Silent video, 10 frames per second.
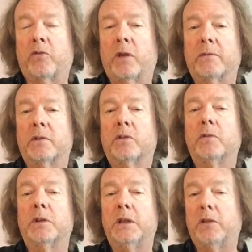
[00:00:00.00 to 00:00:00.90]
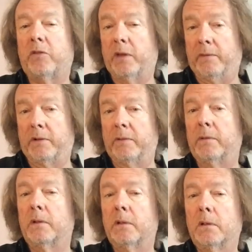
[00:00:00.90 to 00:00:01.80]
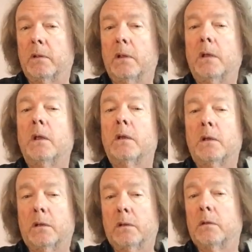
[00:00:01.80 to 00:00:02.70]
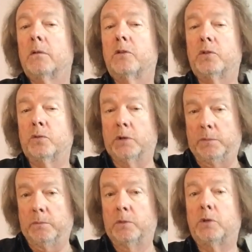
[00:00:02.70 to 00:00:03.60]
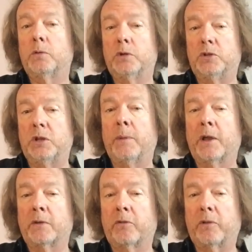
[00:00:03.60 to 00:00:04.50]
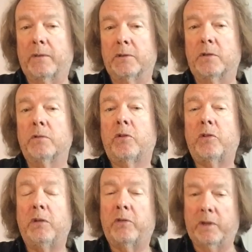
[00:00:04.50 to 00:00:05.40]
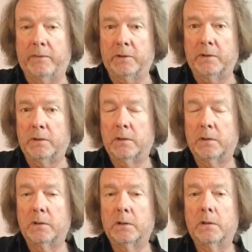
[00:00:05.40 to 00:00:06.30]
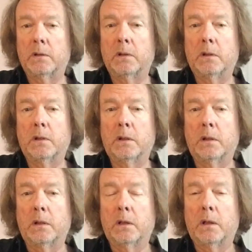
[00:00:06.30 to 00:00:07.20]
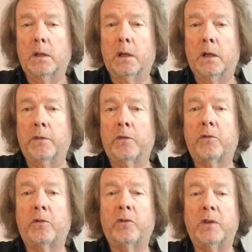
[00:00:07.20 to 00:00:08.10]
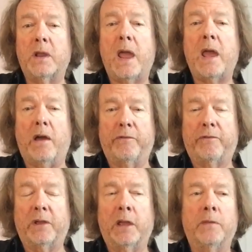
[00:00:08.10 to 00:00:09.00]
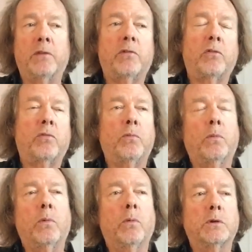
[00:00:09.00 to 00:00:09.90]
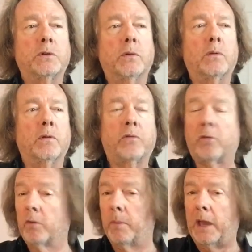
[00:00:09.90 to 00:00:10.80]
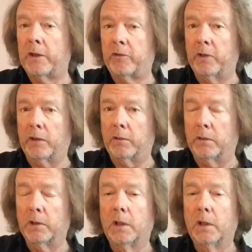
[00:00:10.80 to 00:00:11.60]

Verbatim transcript: seven, to a D seven, to a, to a G minor seven, to a C seven. And this is in F, and this is, what you, this is a back cycle.